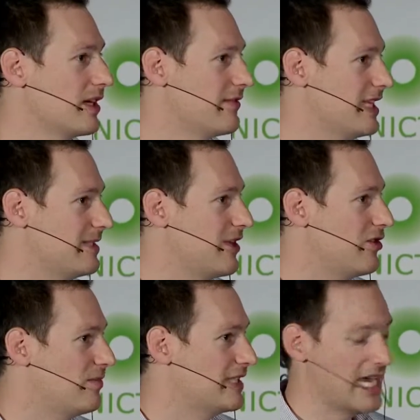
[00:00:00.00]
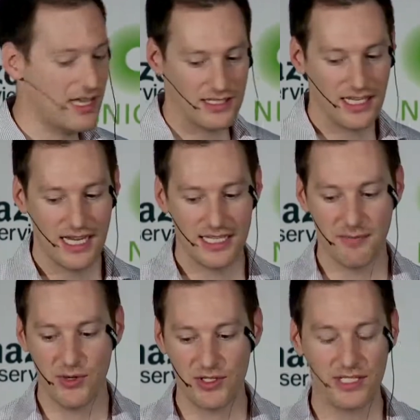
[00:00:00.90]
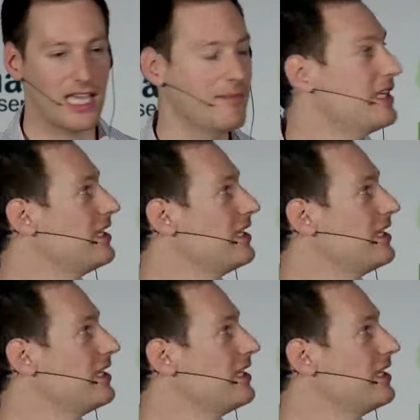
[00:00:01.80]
one of their spare rooms out, and that person coming